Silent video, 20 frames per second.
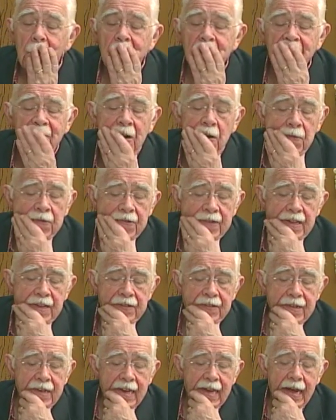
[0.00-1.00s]
folks,
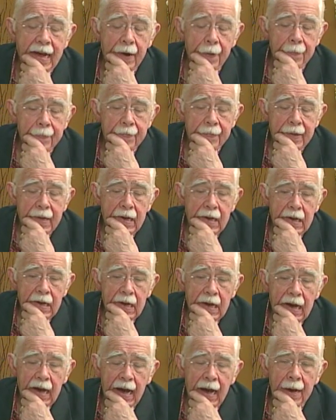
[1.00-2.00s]
listen now.
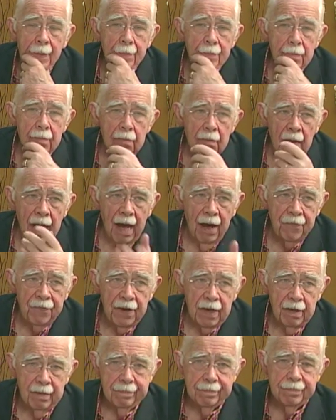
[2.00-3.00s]
I'm
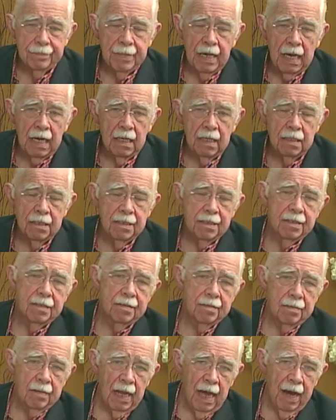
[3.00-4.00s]
laughing because
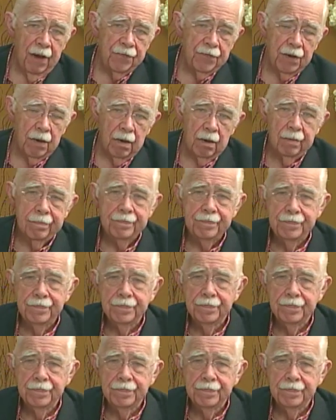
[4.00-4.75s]
laughter